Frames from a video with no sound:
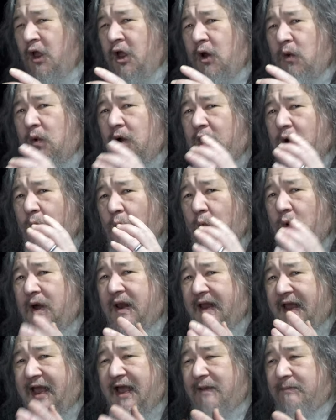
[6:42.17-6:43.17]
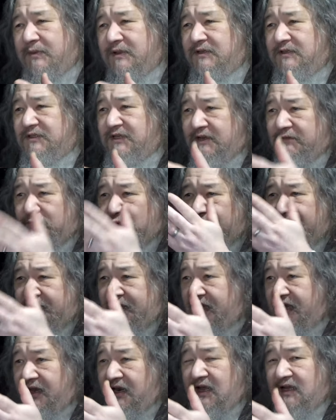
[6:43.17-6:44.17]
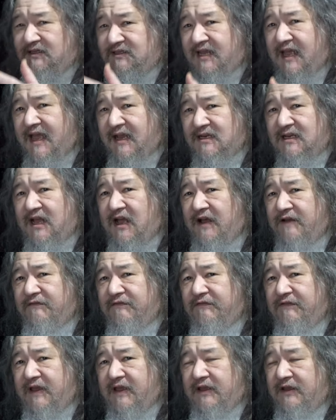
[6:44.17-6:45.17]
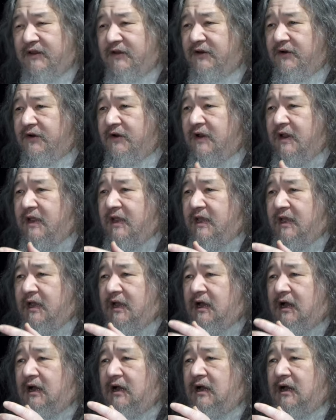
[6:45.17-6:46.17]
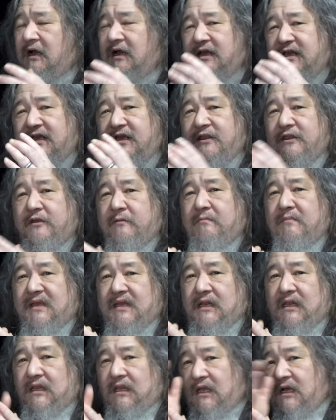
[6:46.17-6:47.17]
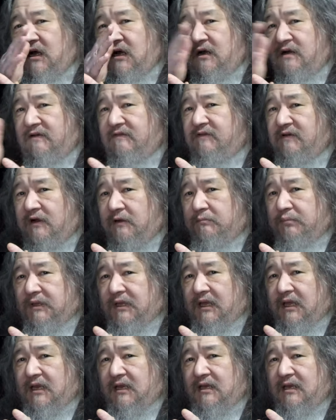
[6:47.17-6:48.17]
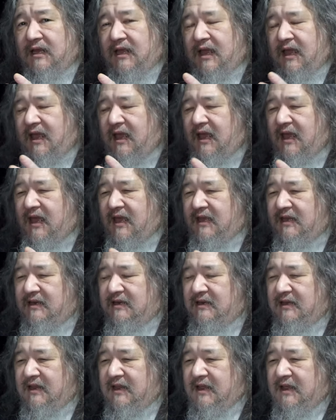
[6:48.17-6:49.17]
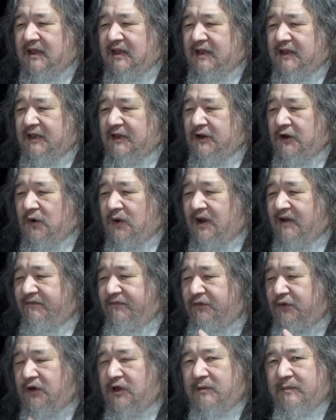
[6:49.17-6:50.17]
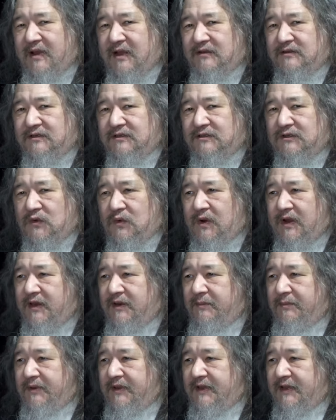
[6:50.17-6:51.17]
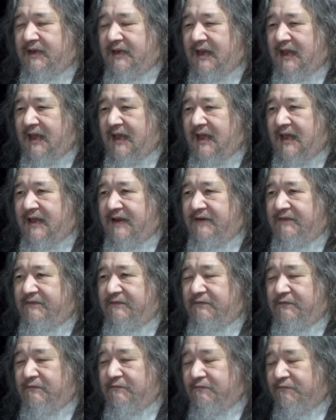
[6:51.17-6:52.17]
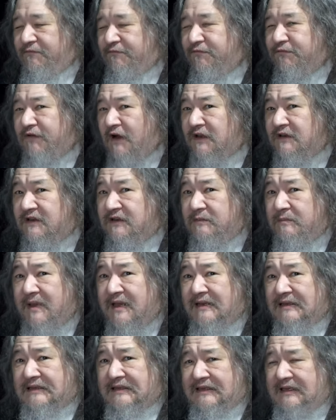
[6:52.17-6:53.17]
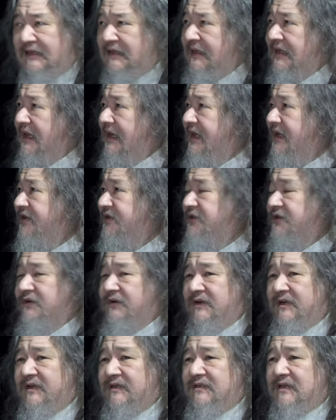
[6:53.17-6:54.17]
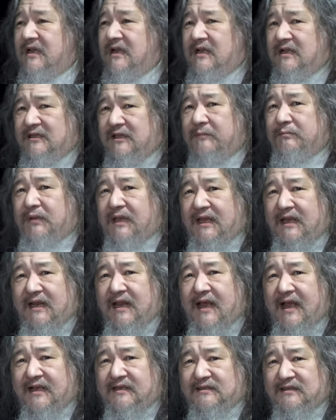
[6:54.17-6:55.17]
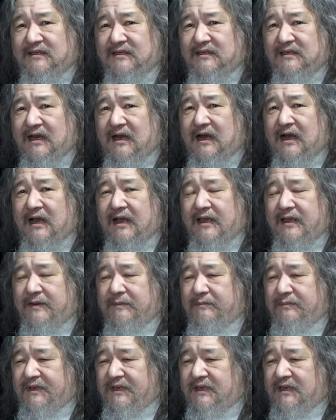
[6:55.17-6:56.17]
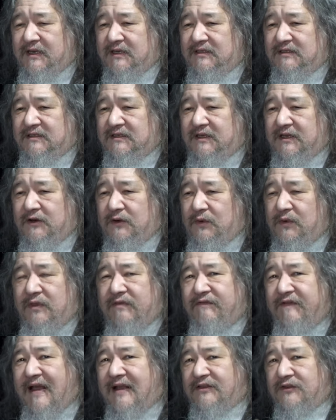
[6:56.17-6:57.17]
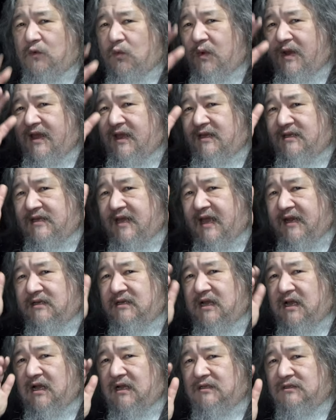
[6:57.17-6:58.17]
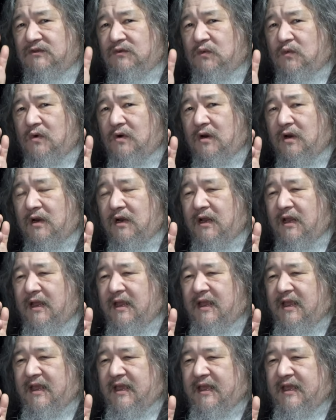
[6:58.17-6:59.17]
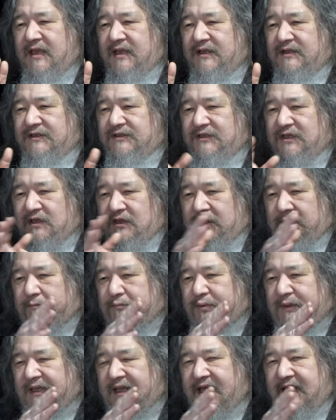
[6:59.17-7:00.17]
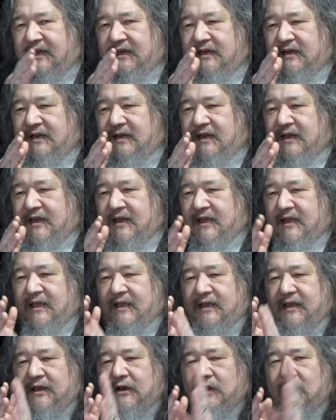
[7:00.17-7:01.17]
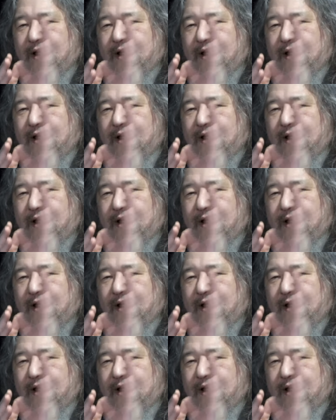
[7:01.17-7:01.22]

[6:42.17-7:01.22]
well, what happens if we get a tecton failure uh, uh, in the middle of a plate? And, you know, I've thought about this quite a bit. And fundamentally the answer is the plate has to die because you know in fact the way tectons work is the plate you know